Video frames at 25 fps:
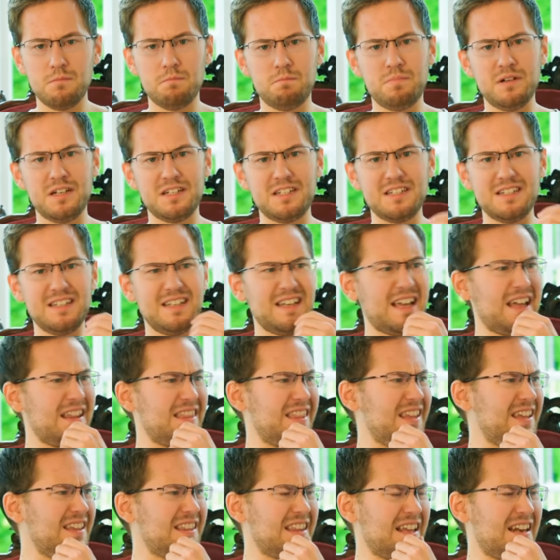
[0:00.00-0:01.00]
But I
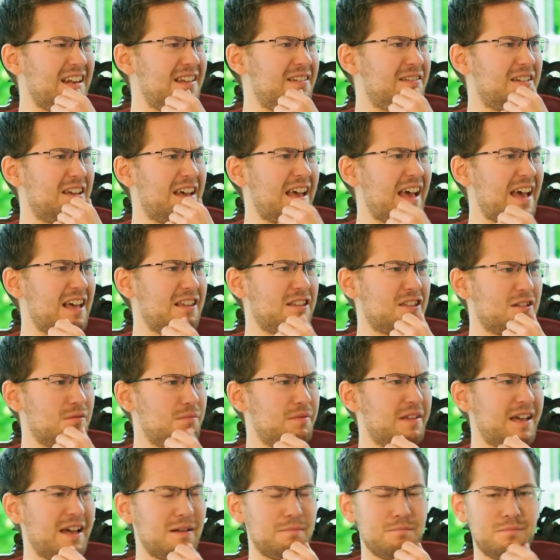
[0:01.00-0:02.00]
think that
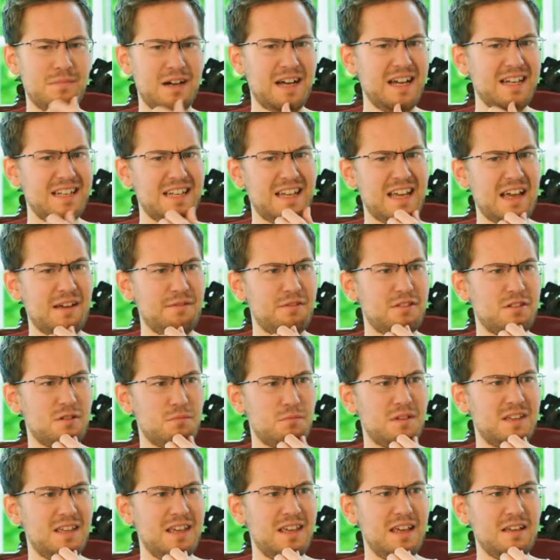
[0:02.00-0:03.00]
Hasselblad might have
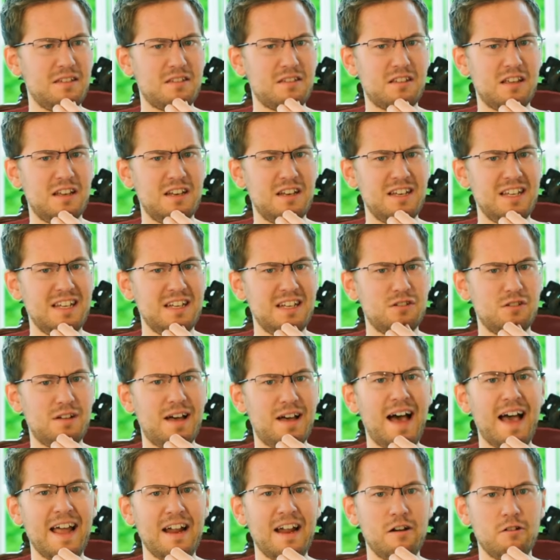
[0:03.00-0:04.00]
some kinks they need to
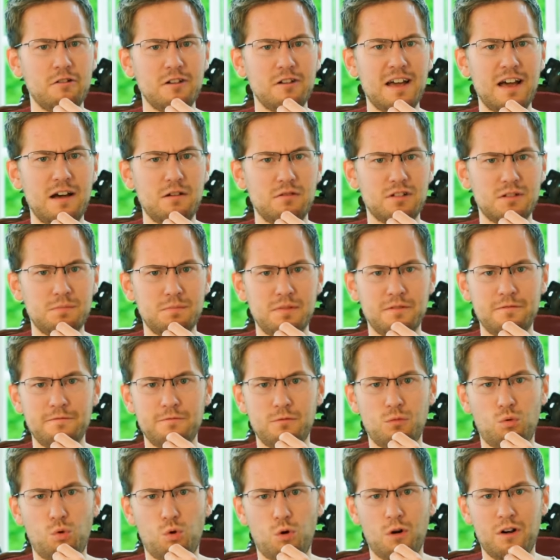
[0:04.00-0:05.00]
iron out
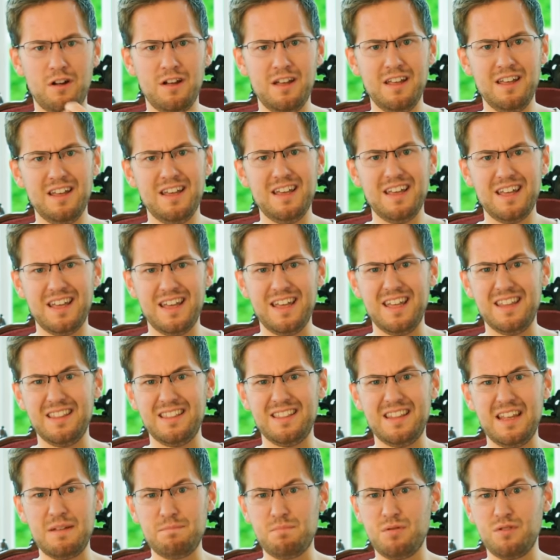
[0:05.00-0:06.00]
before uh,
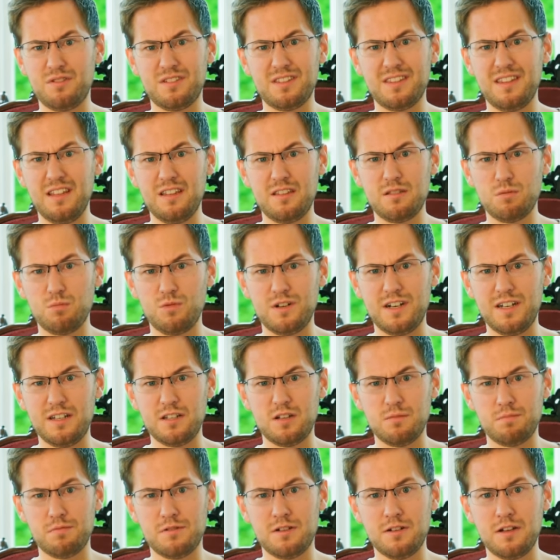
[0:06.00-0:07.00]
they put this one
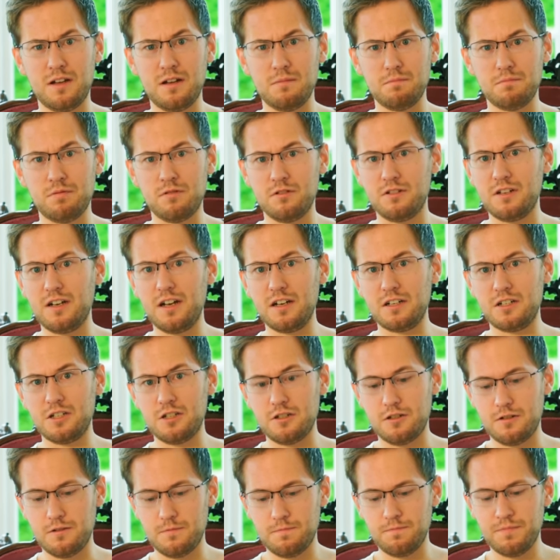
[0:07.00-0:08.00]
into produ
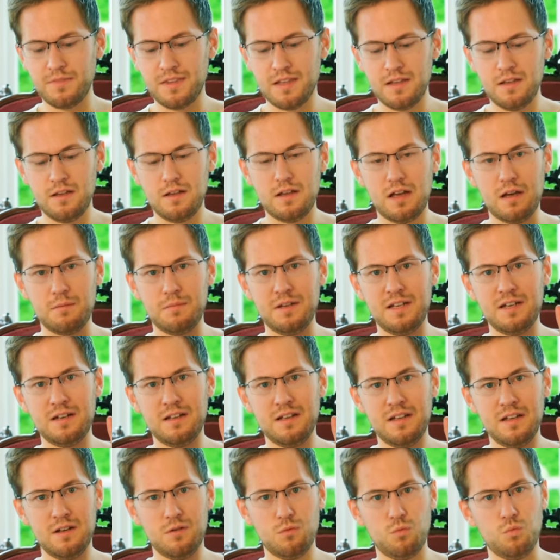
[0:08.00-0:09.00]
production. I mean,
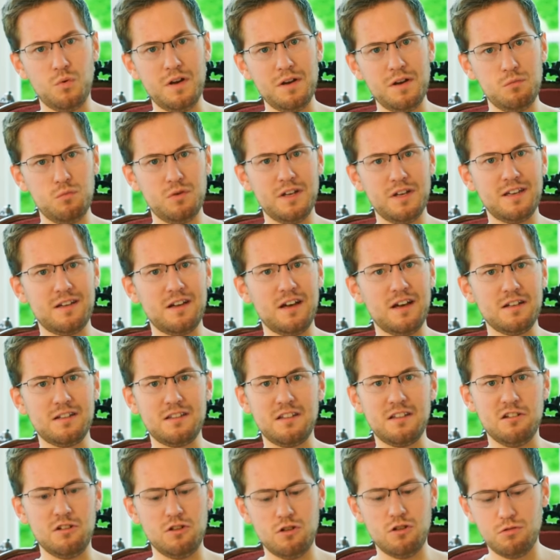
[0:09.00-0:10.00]
when we got
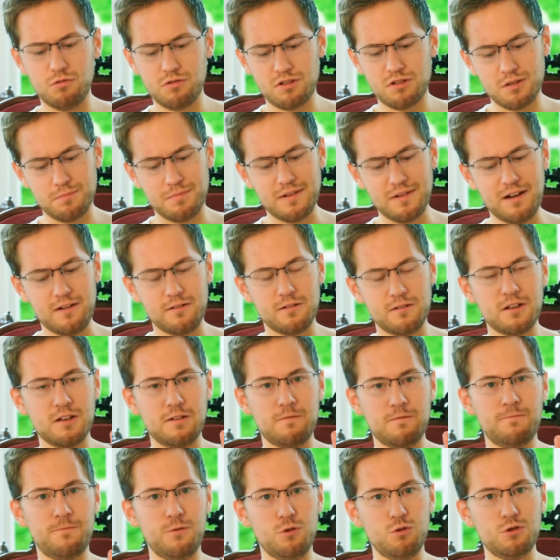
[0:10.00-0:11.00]
the news about uh,
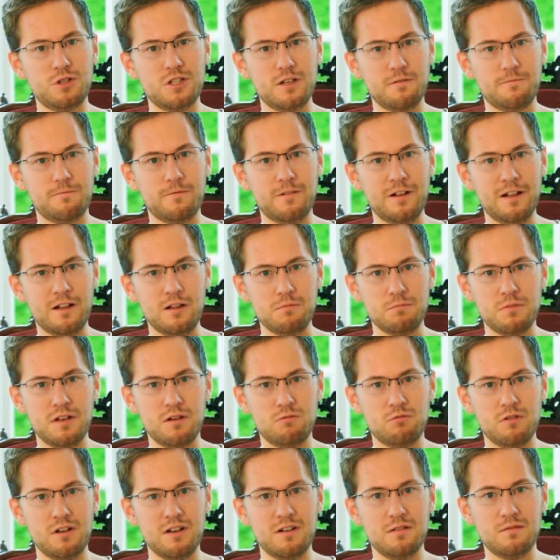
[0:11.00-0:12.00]
Fujifilm
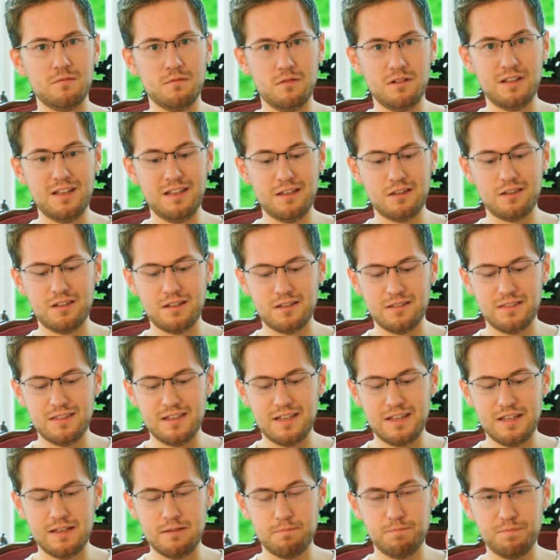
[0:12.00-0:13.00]
re releasing
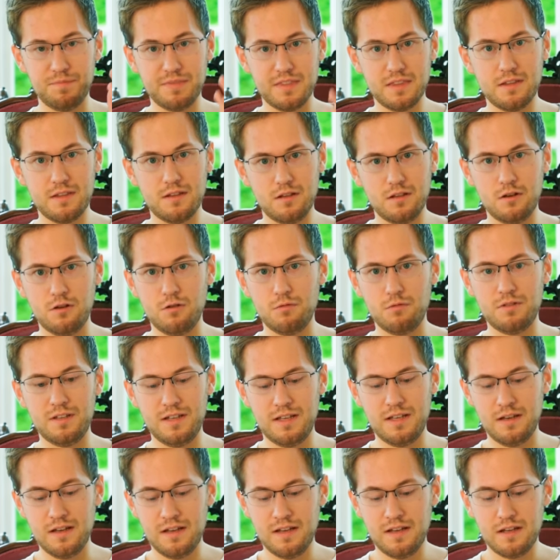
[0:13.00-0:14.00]
the, you know,
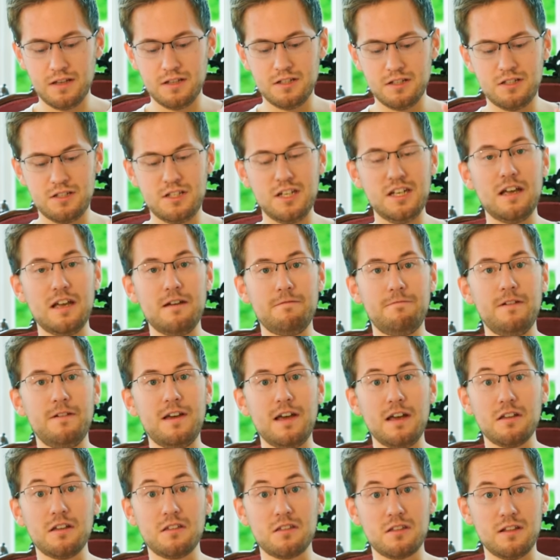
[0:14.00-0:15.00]
the
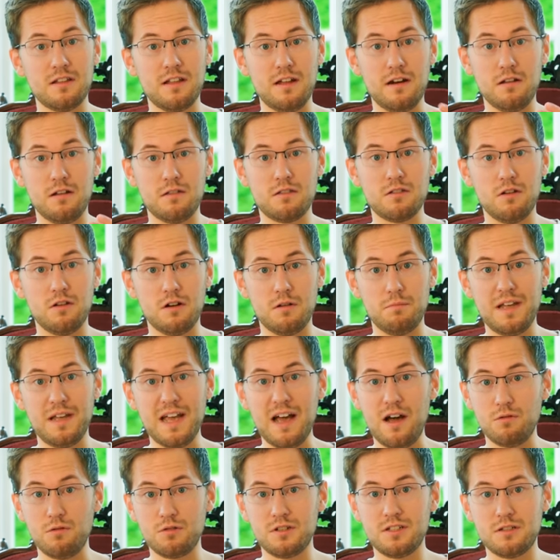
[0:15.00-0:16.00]
GFX that is going to be
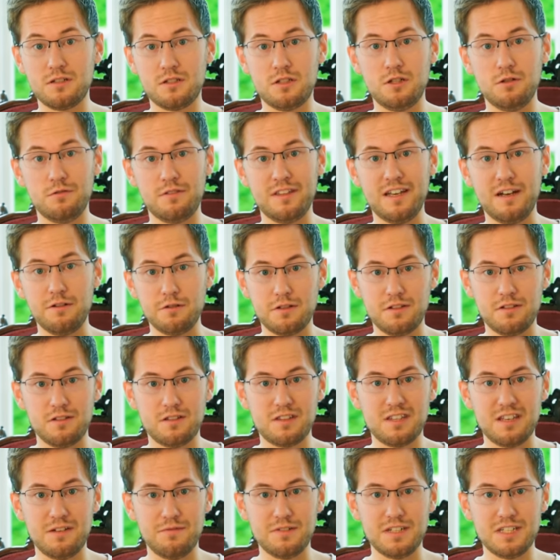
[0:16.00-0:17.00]
out
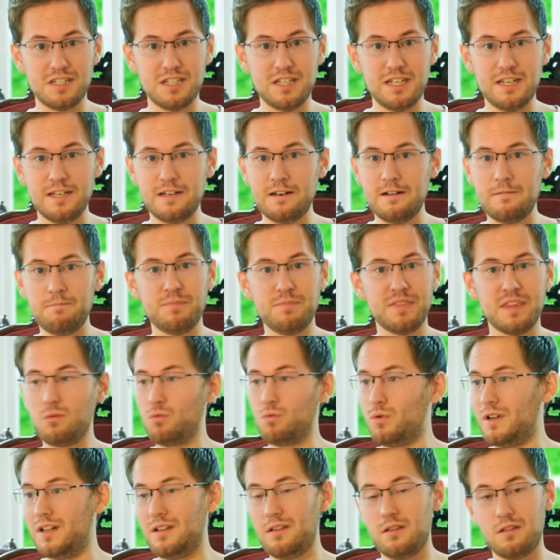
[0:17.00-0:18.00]
2017,
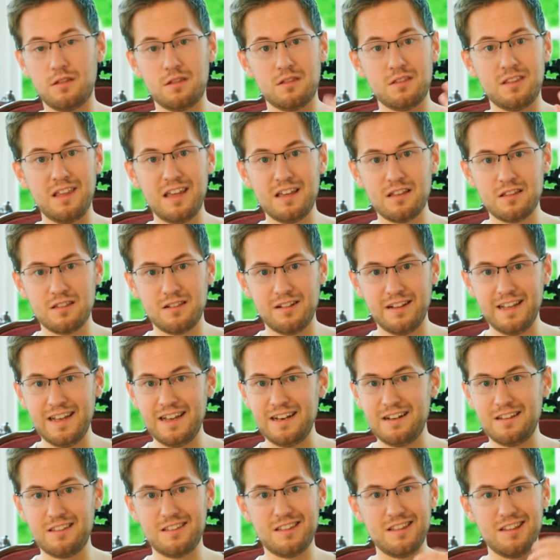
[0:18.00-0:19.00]
with six
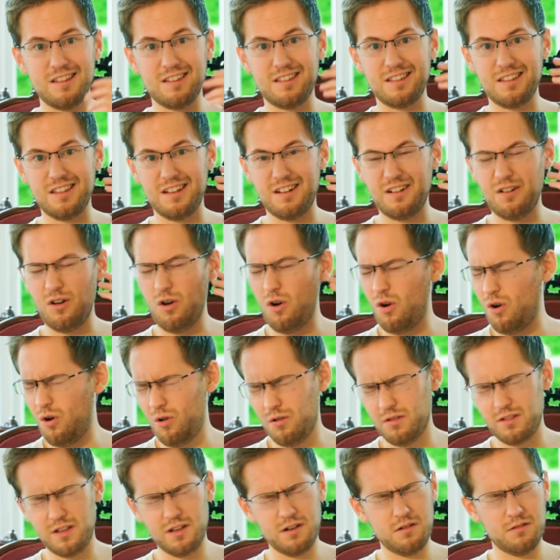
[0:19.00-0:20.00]
lenses and
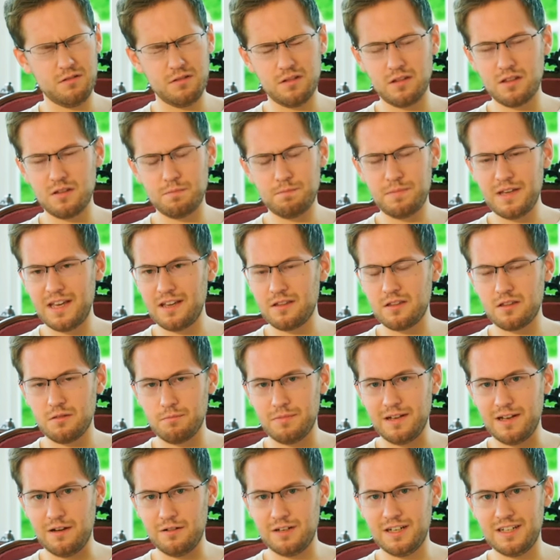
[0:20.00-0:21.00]
all you know the specs
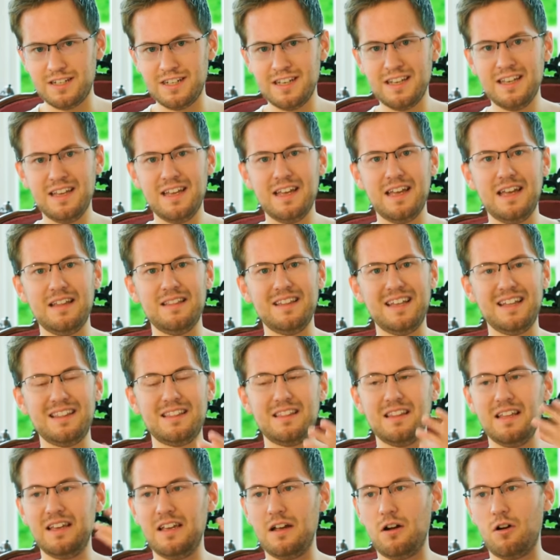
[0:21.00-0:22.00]
about it and that
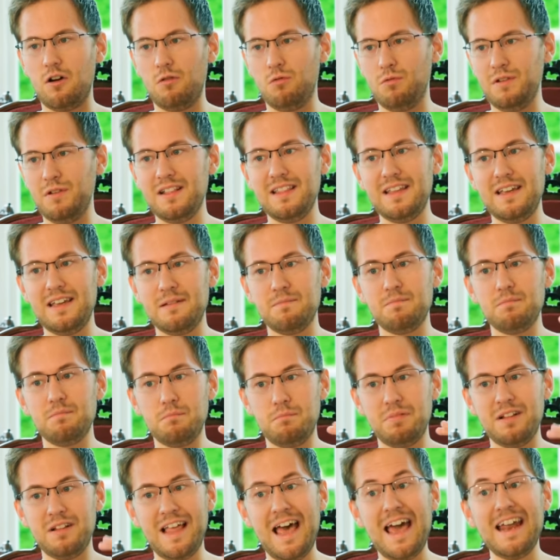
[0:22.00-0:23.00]
they are really
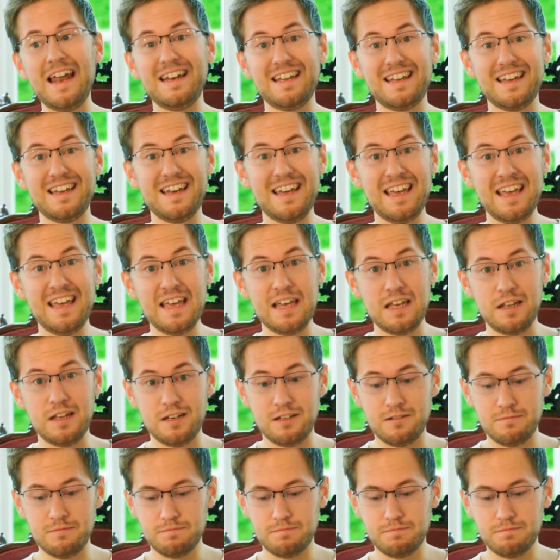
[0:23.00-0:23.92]
planning ahead